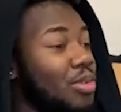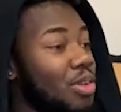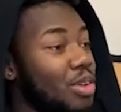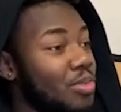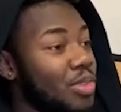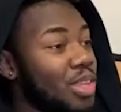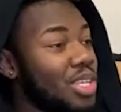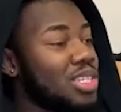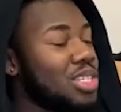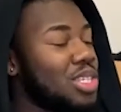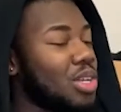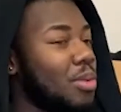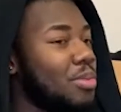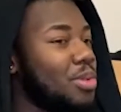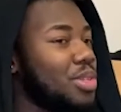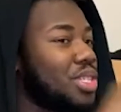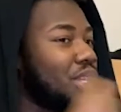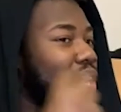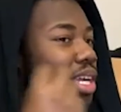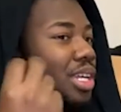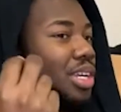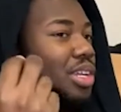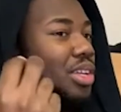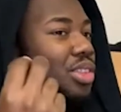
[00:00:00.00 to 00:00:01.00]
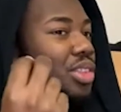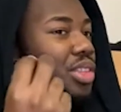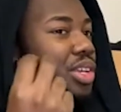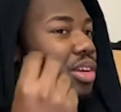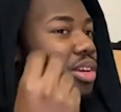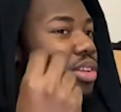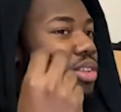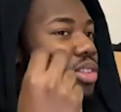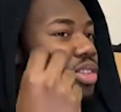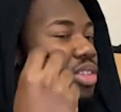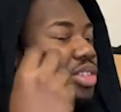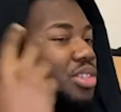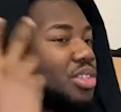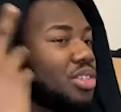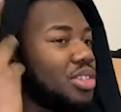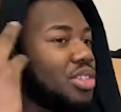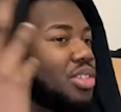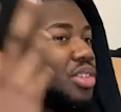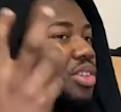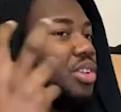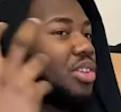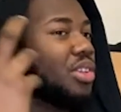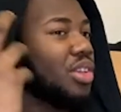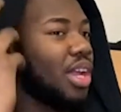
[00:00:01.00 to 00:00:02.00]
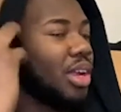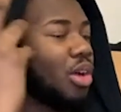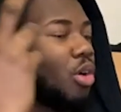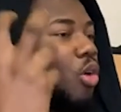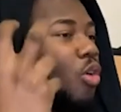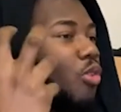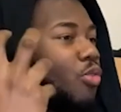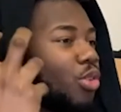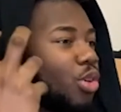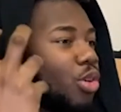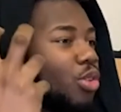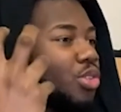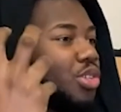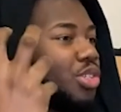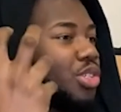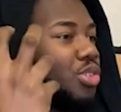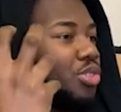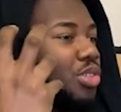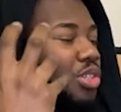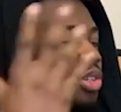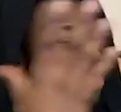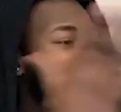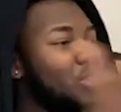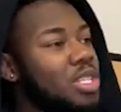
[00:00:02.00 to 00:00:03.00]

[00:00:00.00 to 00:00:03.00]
I mean, it's almost like they're like overgrown children.